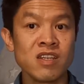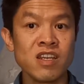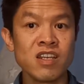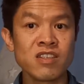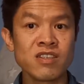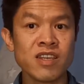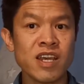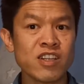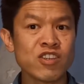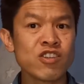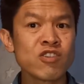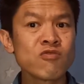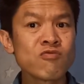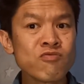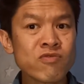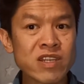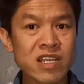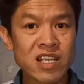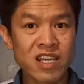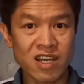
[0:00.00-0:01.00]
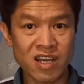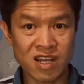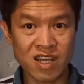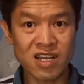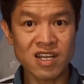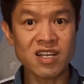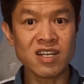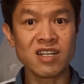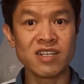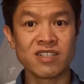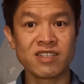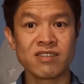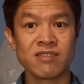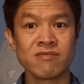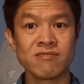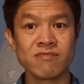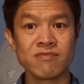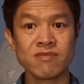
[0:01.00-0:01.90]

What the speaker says: it's actually really hard